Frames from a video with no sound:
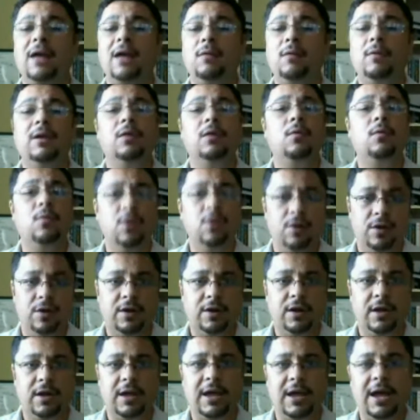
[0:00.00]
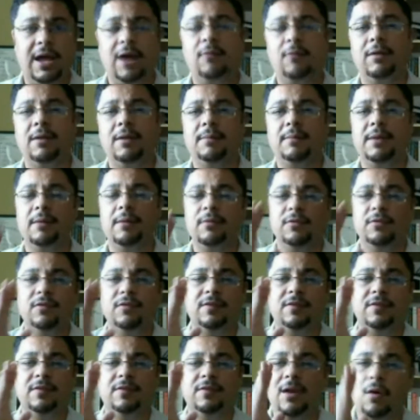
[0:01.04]
I don't want to work. I want to be able to
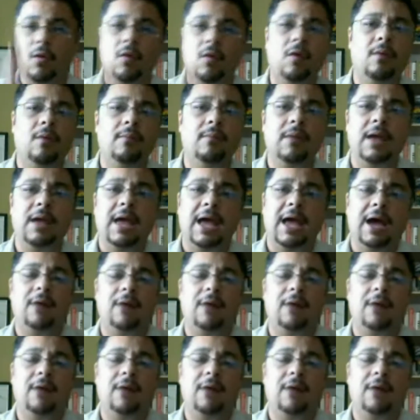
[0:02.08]
stay home.